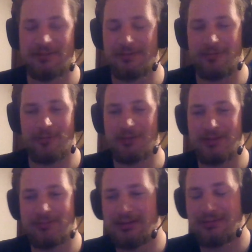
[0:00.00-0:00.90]
like from what
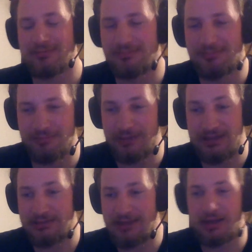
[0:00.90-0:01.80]
people
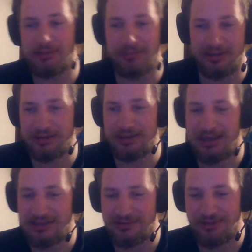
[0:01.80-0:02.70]
been telling me in the
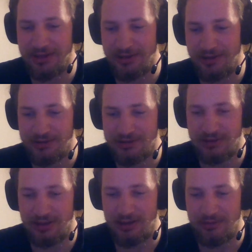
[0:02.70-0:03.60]
last 3 years,
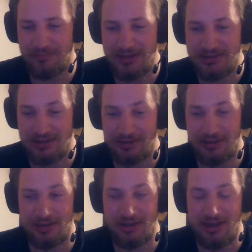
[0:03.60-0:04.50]

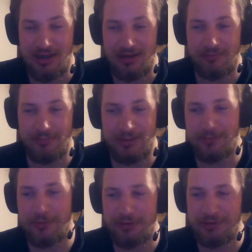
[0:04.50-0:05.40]
basically
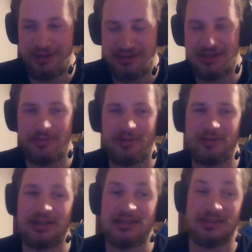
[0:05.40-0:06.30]
before the midsummer,
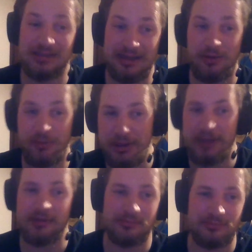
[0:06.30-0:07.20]
it's still kind of
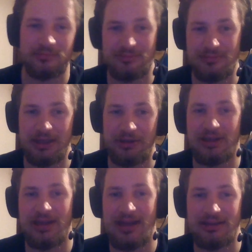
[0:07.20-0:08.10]
okay, like you
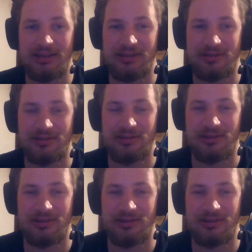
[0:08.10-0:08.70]
can handle it.